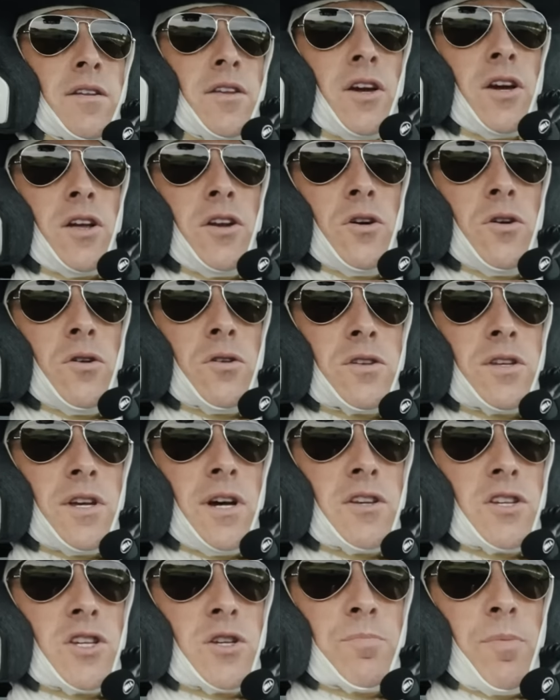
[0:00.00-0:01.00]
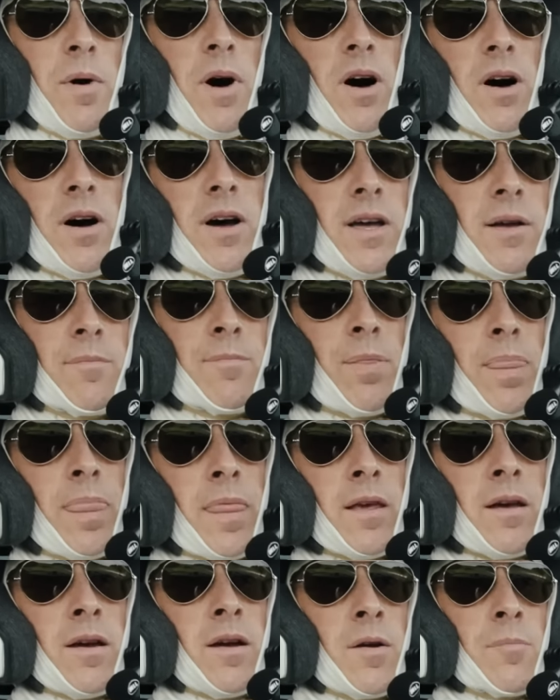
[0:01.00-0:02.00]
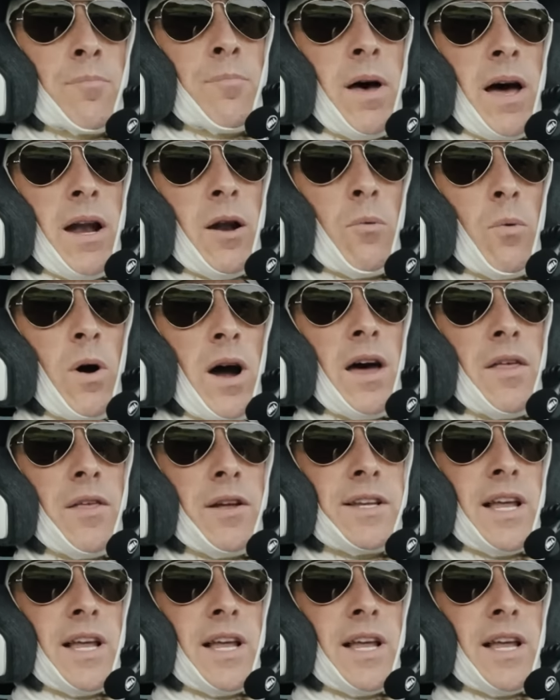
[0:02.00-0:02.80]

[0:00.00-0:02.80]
you can also spot better where the